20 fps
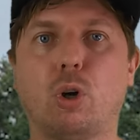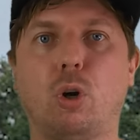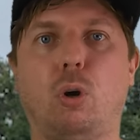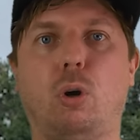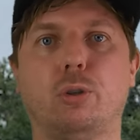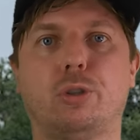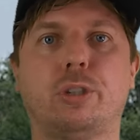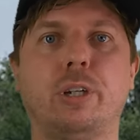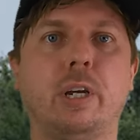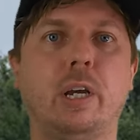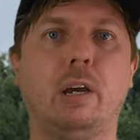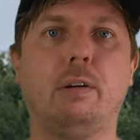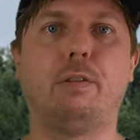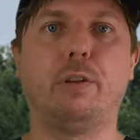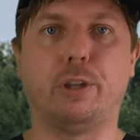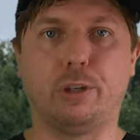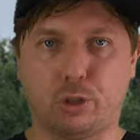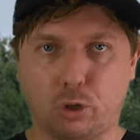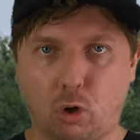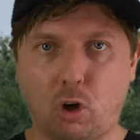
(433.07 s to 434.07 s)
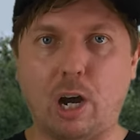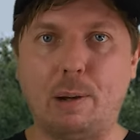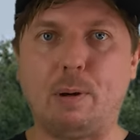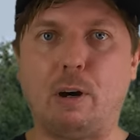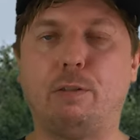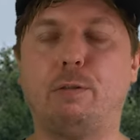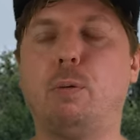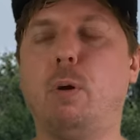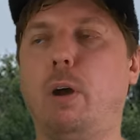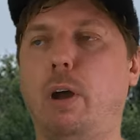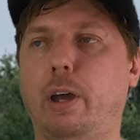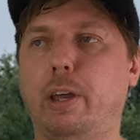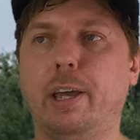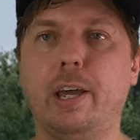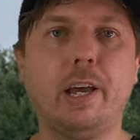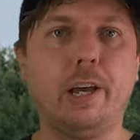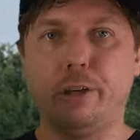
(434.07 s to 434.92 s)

costs, for the time off work.